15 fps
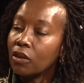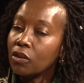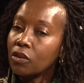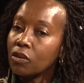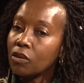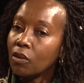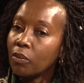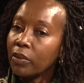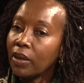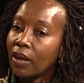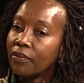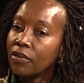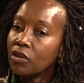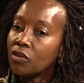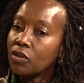So we
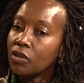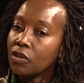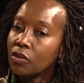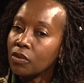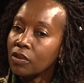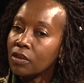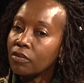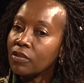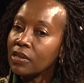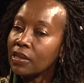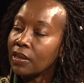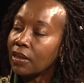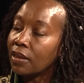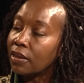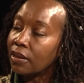have introduced
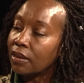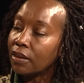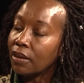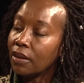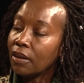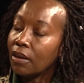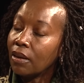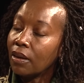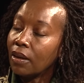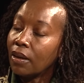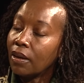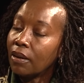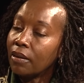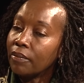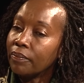recently
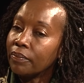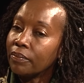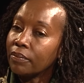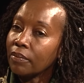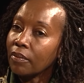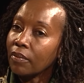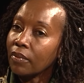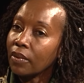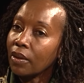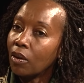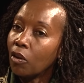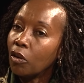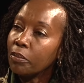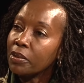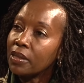
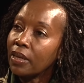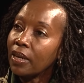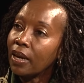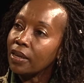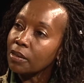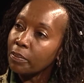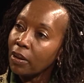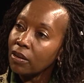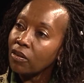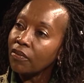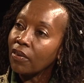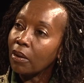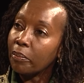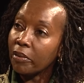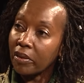homestay as part of
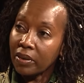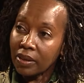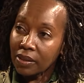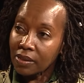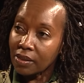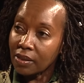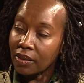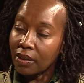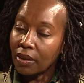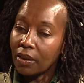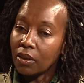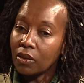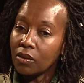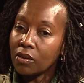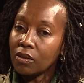our products.
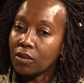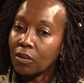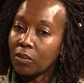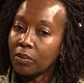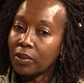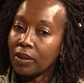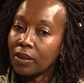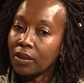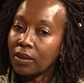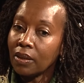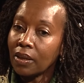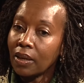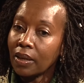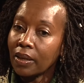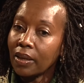So we
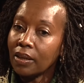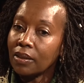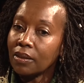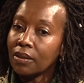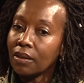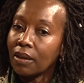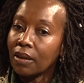can get